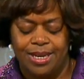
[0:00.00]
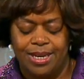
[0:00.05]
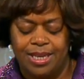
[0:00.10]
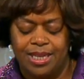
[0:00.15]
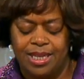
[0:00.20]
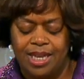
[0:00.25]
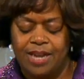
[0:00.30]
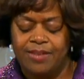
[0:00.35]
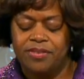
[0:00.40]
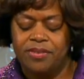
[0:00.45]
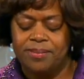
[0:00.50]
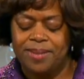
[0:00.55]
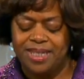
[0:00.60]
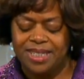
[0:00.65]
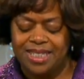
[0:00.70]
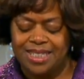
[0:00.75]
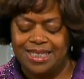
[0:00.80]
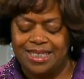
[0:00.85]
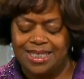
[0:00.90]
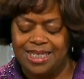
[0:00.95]
The
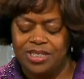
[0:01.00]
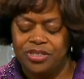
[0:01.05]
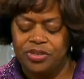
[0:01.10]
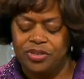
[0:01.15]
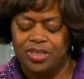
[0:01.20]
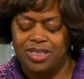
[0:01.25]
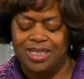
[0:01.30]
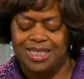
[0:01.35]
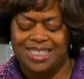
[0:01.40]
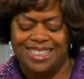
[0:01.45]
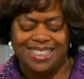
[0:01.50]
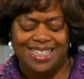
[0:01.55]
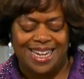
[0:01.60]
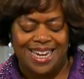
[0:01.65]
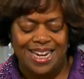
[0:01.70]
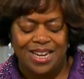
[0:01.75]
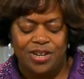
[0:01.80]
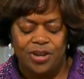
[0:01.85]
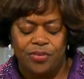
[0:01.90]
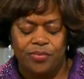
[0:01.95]
government continues to
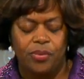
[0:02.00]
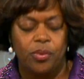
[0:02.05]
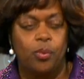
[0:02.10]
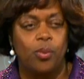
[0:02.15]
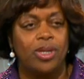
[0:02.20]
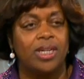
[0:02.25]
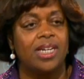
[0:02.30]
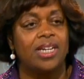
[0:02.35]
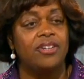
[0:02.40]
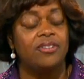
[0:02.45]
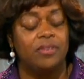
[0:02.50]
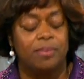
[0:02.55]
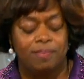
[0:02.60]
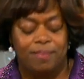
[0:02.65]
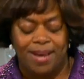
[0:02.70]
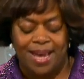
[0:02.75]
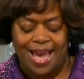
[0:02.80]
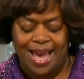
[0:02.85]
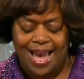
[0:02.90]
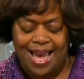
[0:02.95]
detain over 100
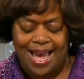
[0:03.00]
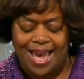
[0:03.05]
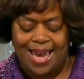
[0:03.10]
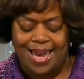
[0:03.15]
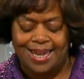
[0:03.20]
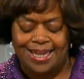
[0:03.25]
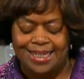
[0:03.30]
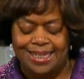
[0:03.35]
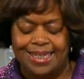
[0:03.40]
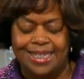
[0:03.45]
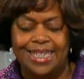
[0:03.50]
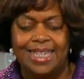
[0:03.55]
Baha'i,